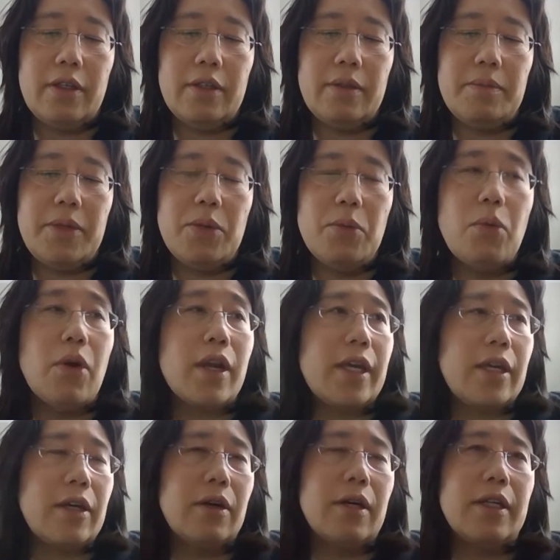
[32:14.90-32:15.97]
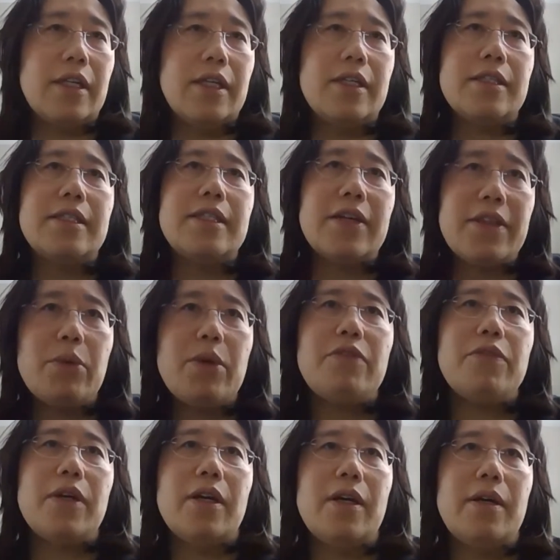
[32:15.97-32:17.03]
working on is, now that
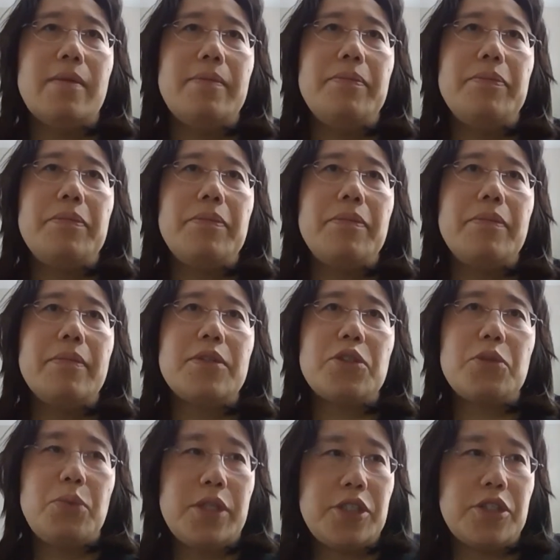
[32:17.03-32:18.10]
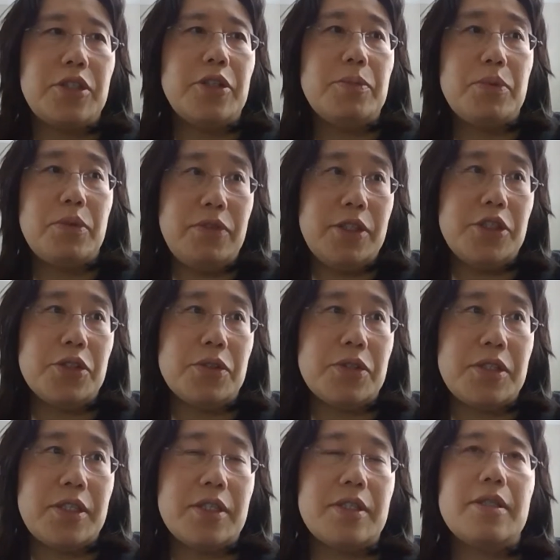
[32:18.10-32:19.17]
we've switched to the provincial
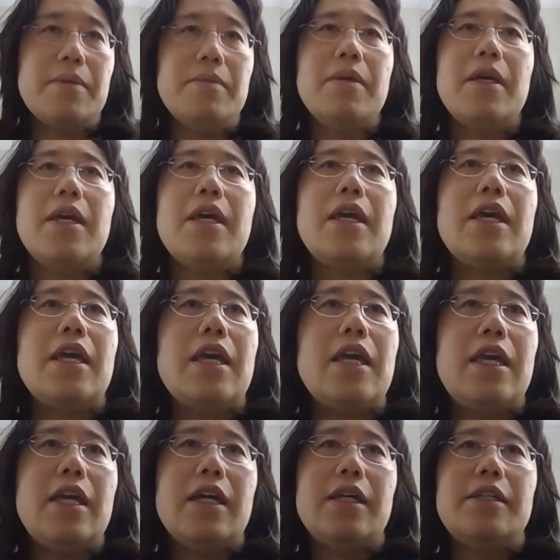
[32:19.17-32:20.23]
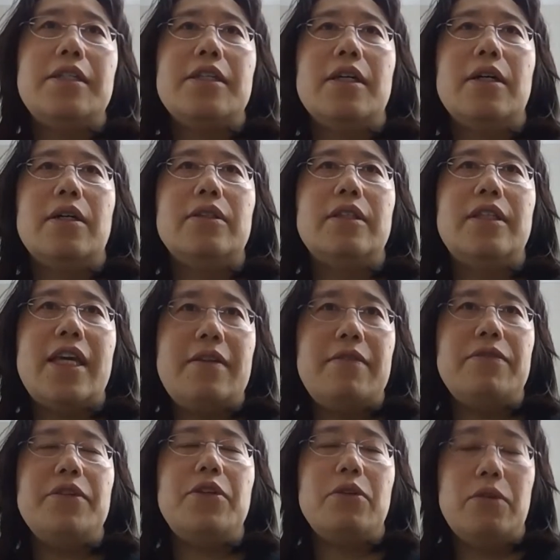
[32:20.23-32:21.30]
system, and
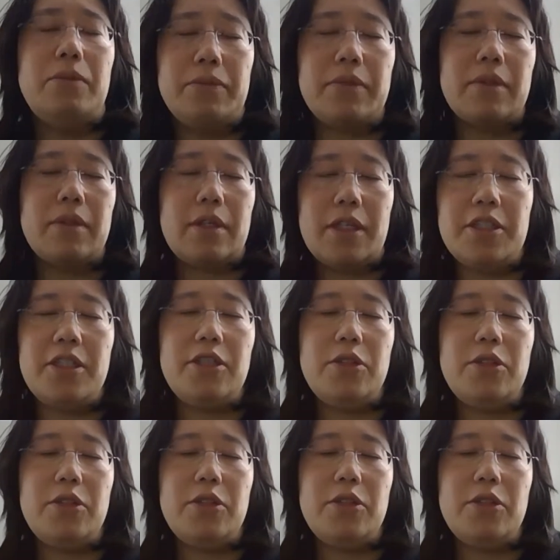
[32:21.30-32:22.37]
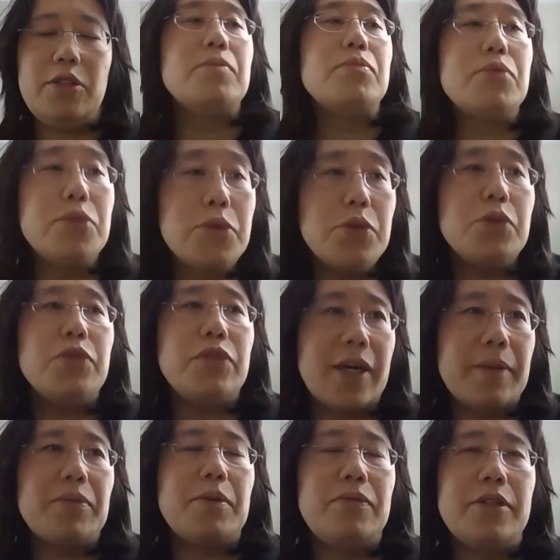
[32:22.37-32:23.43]
they've, continually improve
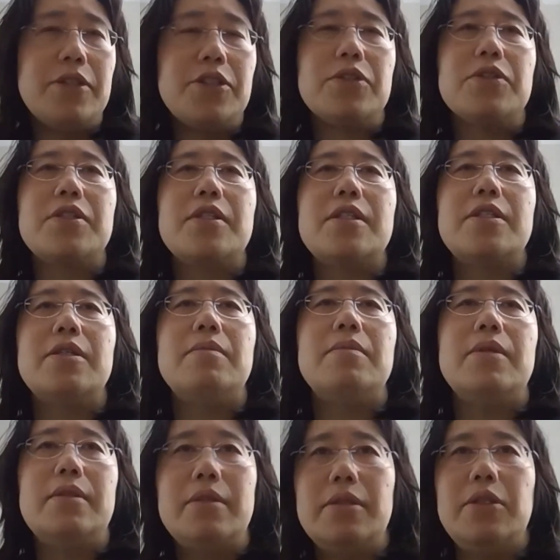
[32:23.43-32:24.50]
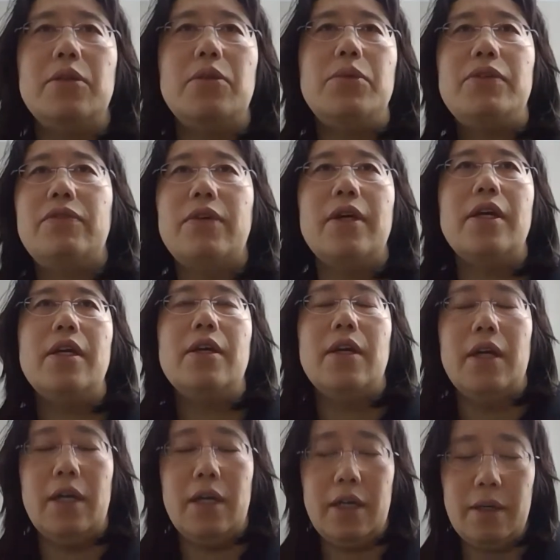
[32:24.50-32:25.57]
that provincial system, and we've
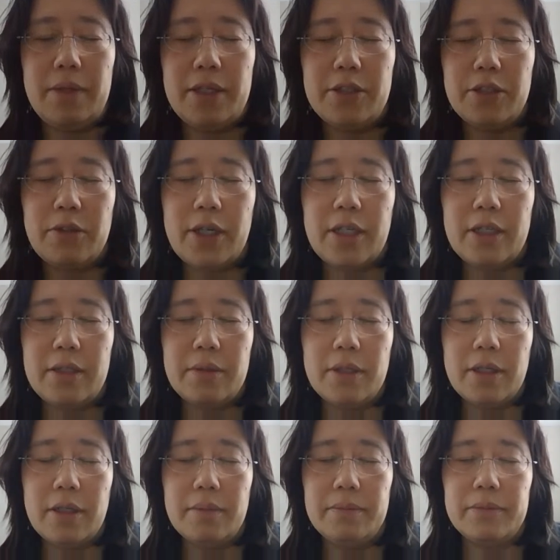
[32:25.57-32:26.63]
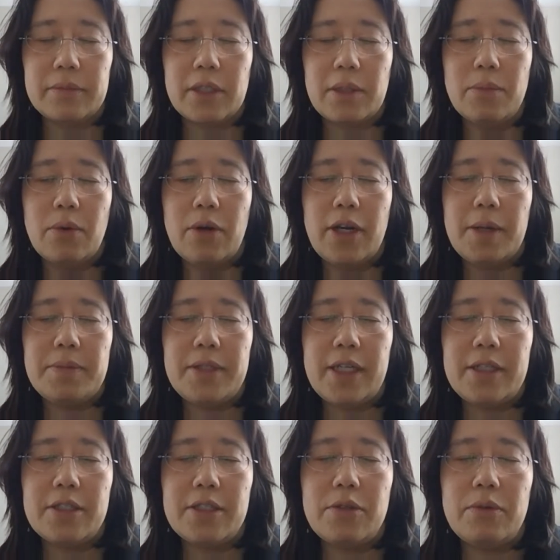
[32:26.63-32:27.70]
integrated more
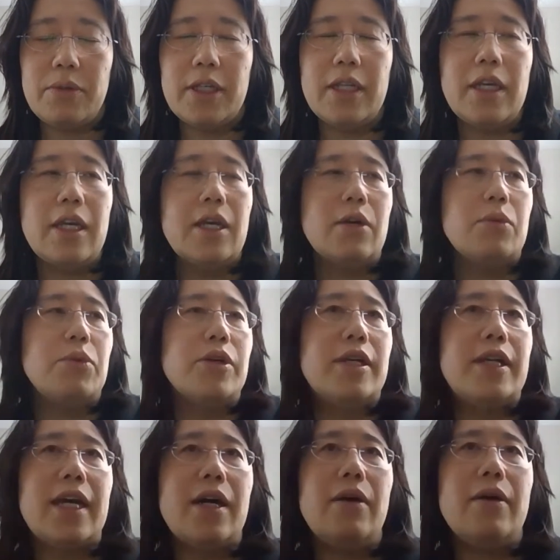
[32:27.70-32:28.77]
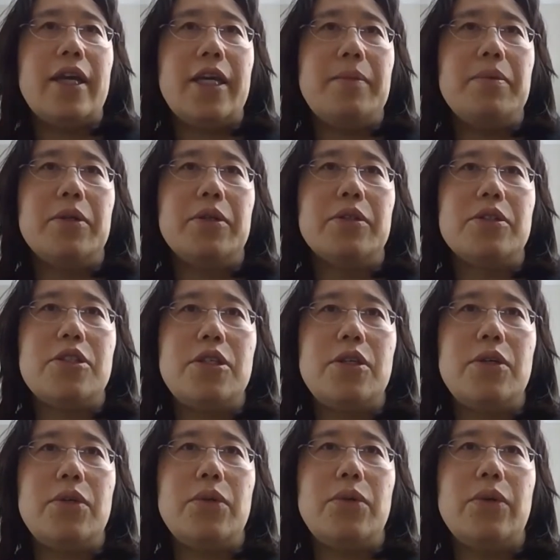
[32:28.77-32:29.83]
updates to it, we're now able
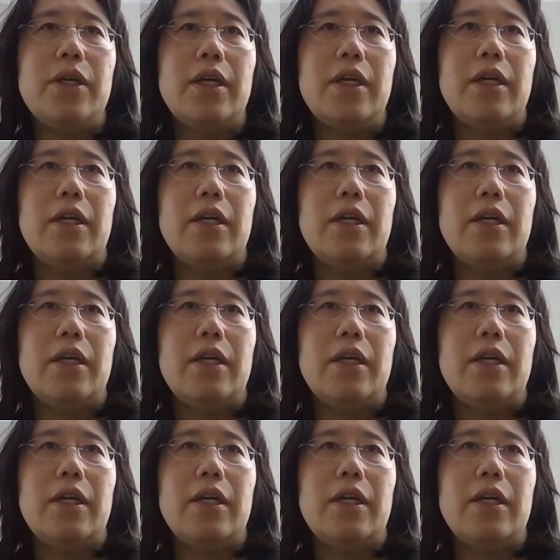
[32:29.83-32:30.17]
to